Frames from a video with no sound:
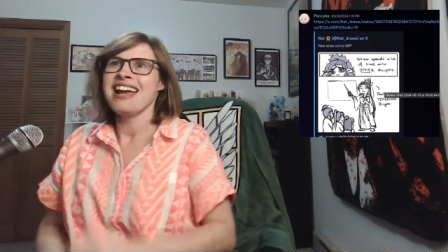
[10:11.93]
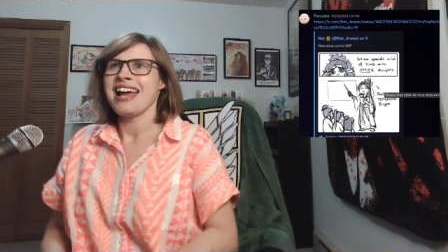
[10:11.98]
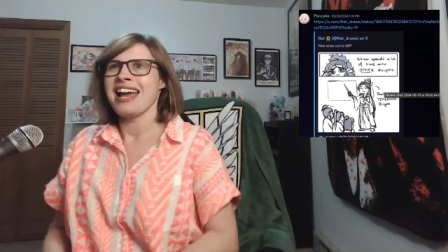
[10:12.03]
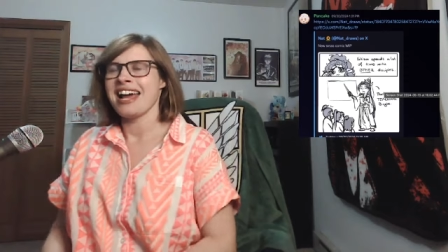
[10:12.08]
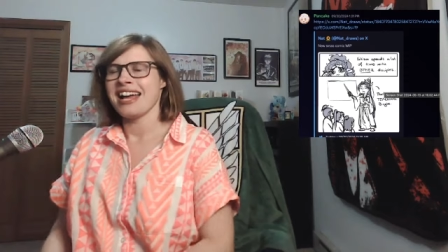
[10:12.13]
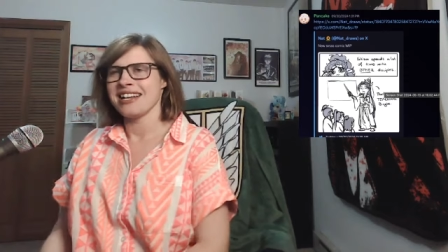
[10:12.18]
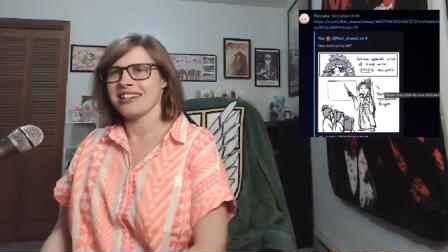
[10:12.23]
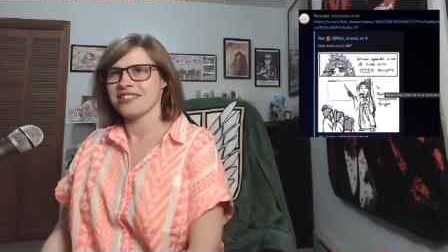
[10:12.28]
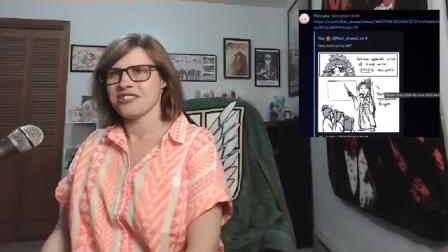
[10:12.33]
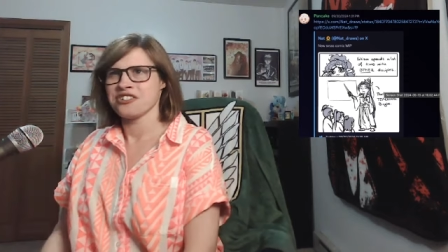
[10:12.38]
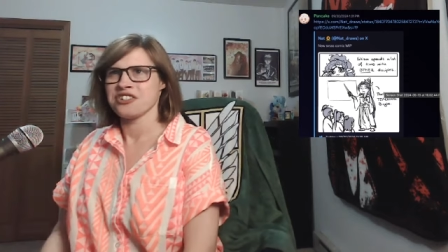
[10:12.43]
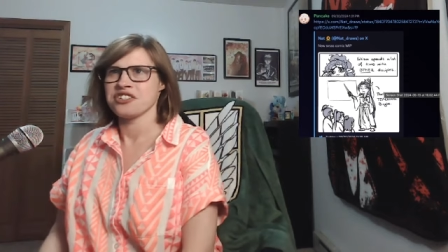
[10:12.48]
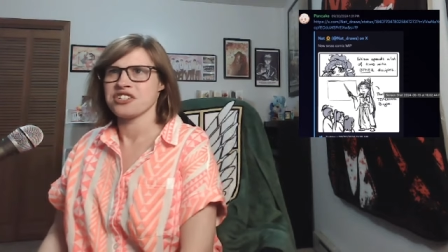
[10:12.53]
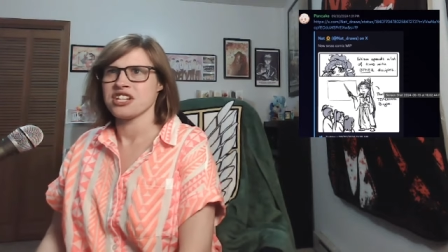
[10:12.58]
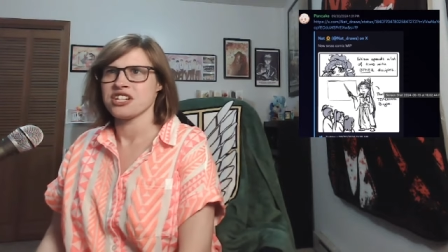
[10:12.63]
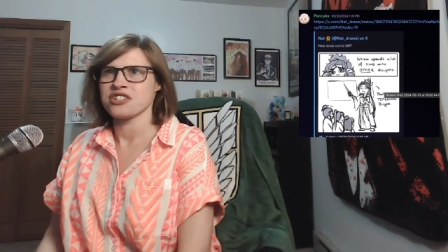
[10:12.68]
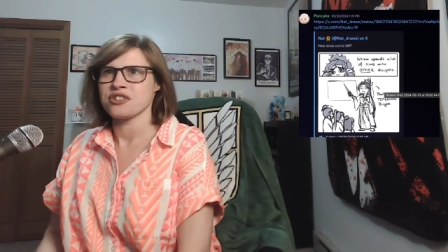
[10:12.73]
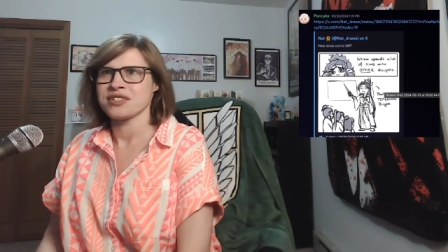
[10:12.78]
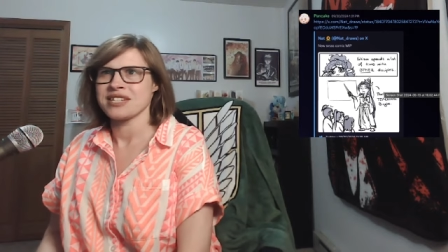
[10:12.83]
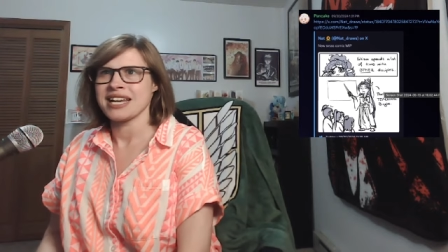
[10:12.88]
And Shin
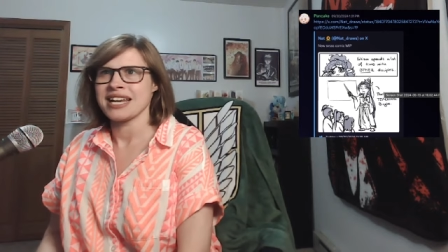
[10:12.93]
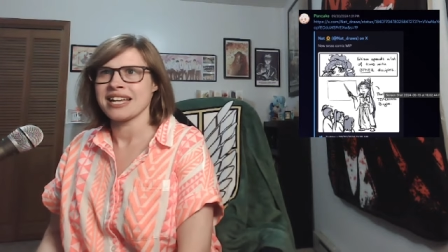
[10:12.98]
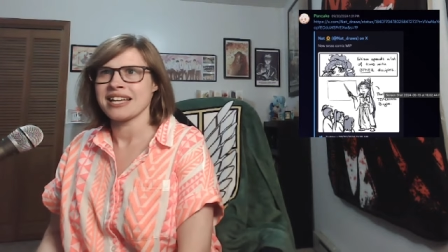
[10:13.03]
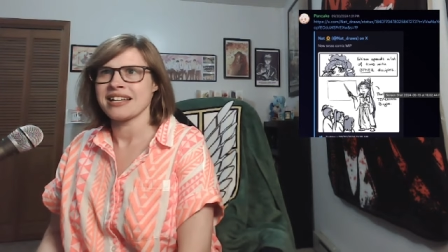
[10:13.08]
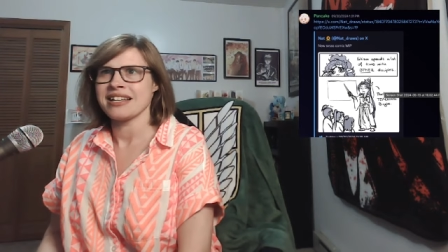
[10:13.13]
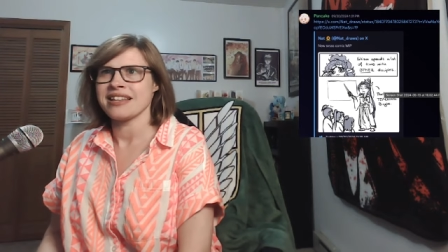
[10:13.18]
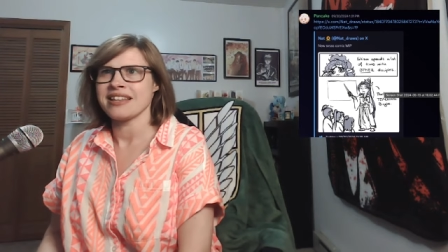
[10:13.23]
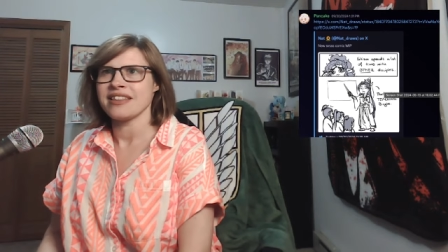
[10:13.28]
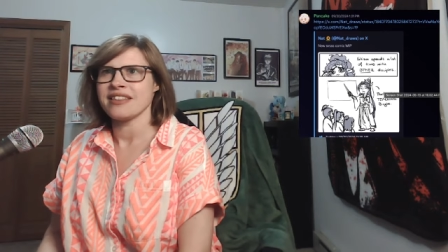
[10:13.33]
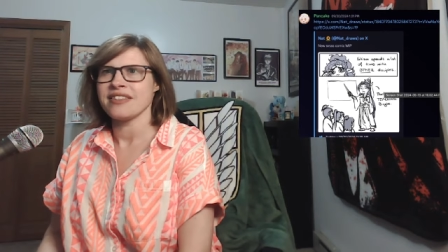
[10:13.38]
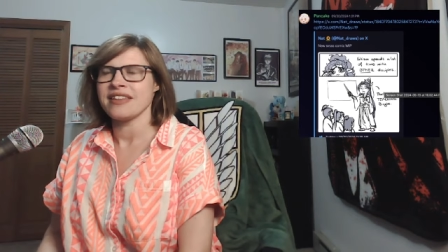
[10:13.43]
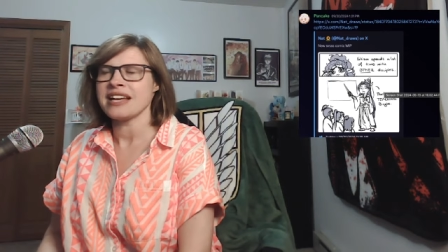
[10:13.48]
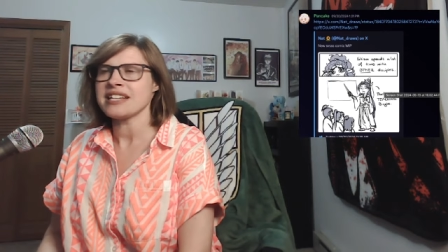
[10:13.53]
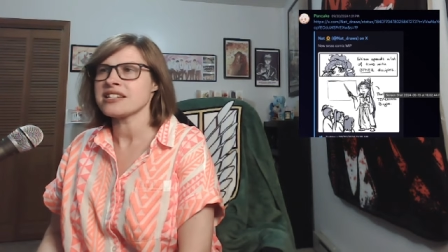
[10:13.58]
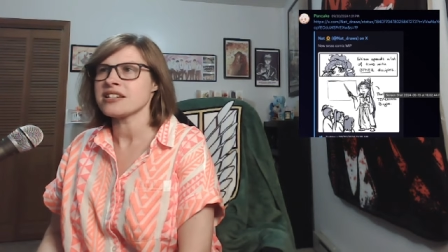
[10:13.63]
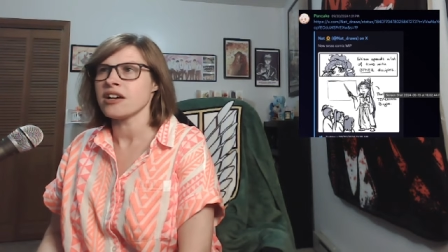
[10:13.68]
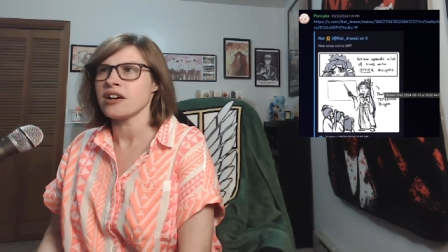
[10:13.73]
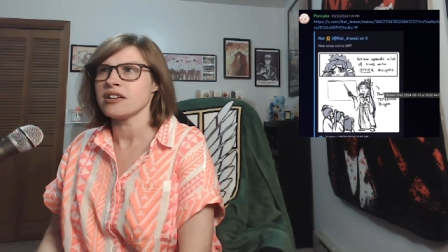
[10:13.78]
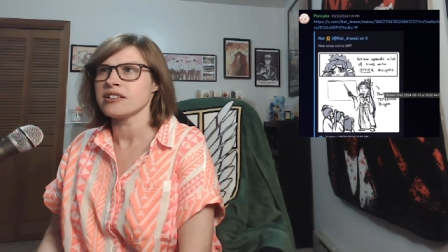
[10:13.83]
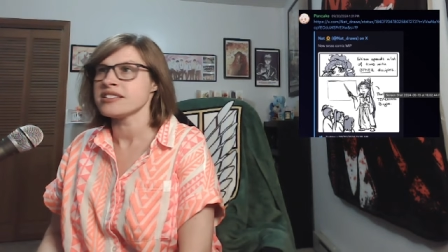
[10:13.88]
Ching Cho's like,
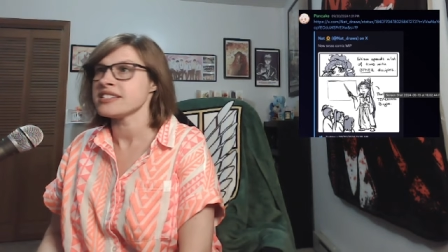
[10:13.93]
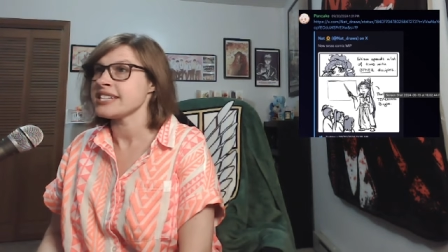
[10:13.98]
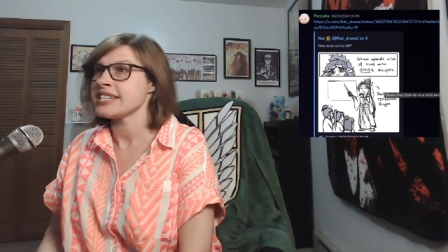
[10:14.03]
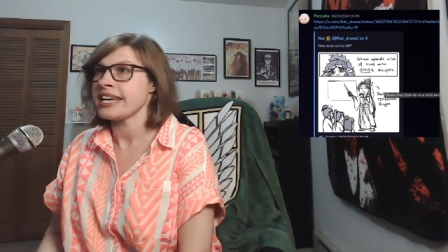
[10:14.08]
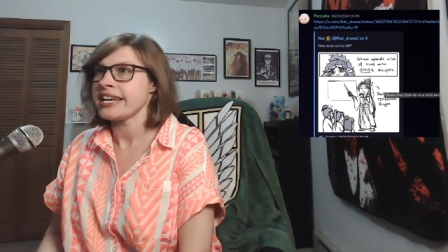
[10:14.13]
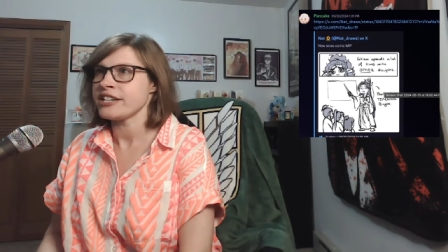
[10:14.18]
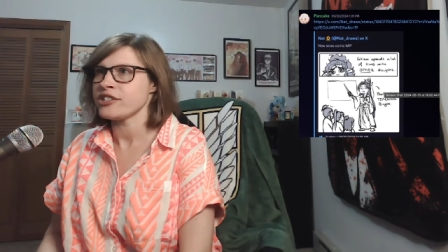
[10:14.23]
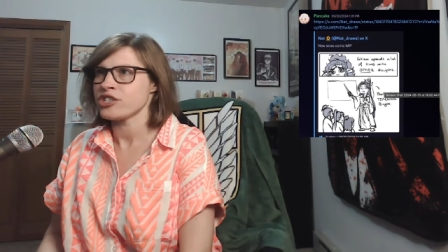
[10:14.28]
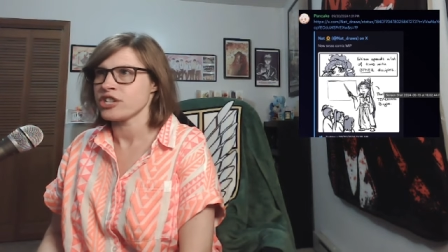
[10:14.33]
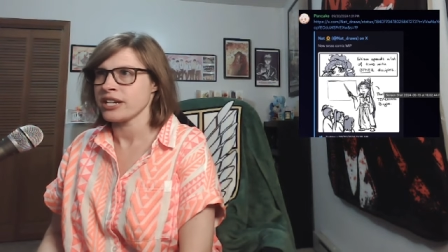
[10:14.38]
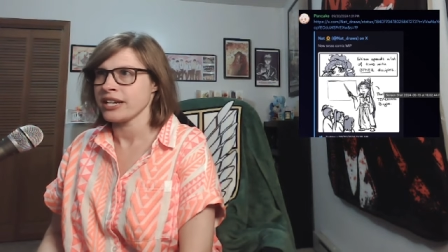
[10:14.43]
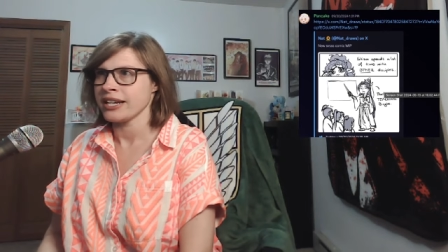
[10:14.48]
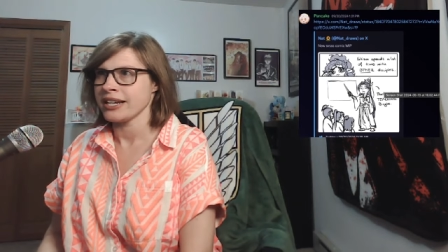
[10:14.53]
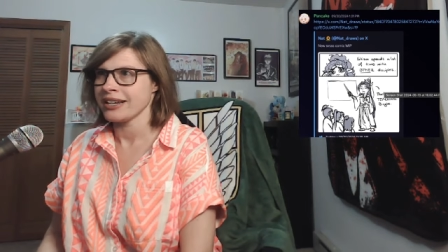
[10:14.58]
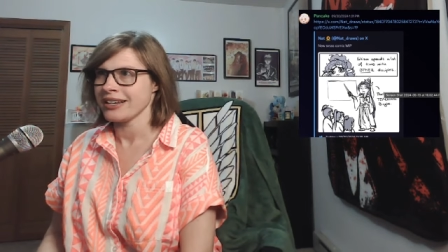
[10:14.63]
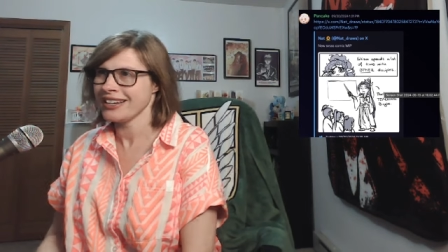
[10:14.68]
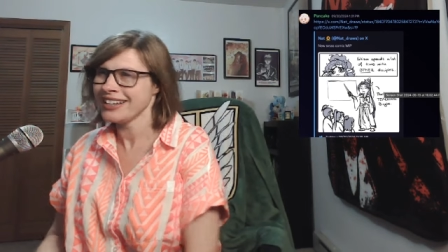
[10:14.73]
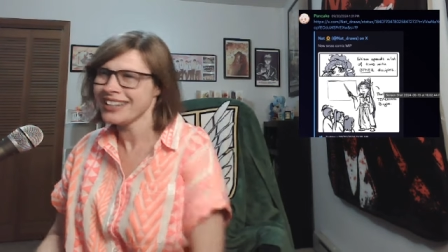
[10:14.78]
that's called teaching.